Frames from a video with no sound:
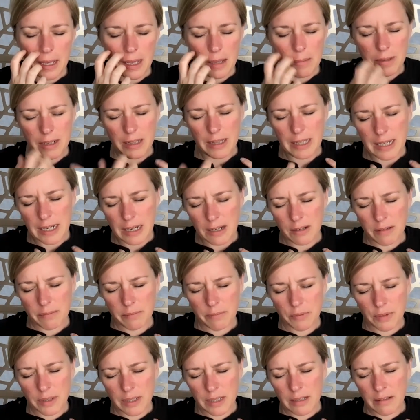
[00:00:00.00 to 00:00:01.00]
I'm gonna lay down and
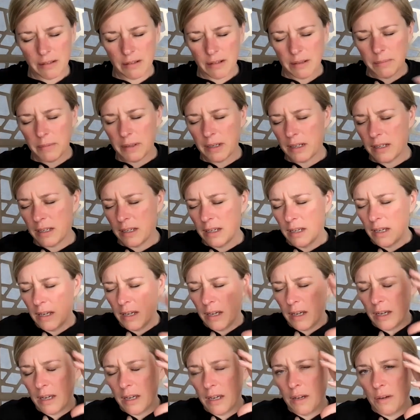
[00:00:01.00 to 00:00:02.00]
breathe, or I'm gonna
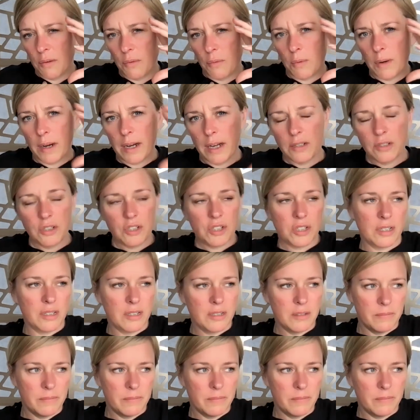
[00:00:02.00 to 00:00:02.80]
watch